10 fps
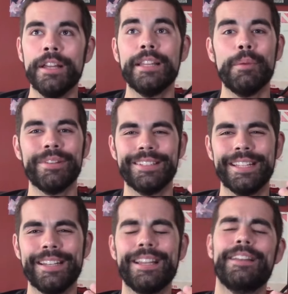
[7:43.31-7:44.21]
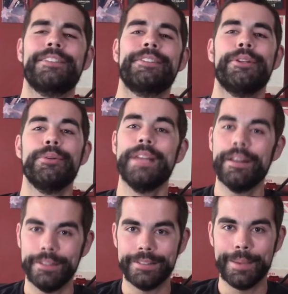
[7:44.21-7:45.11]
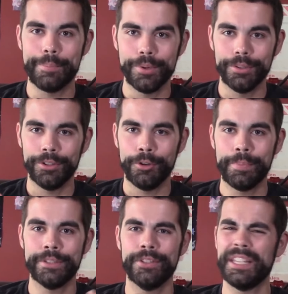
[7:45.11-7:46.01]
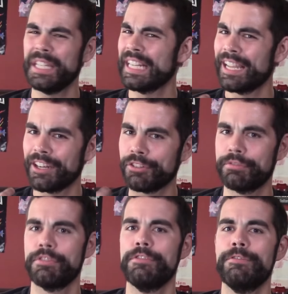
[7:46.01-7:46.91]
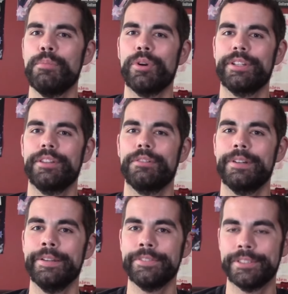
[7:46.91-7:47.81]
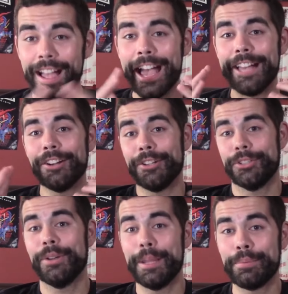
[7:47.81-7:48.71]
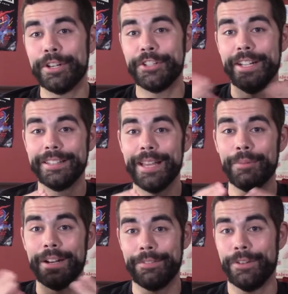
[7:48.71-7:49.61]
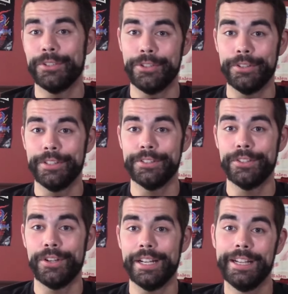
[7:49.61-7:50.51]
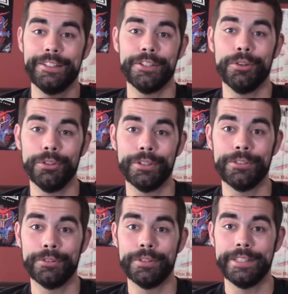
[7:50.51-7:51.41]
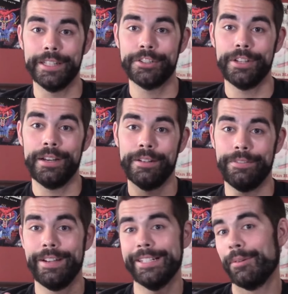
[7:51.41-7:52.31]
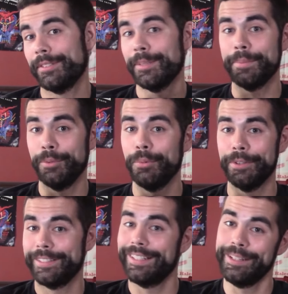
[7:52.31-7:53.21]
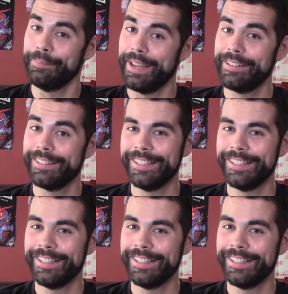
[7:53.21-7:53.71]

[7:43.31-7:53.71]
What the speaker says: They once again kind of slow down the tempo a little bit so that you can kind of groove more to the riffs. And also I appreciate that when I first heard this song, I had to go look through a dictionary to find out what some of the words in it meant.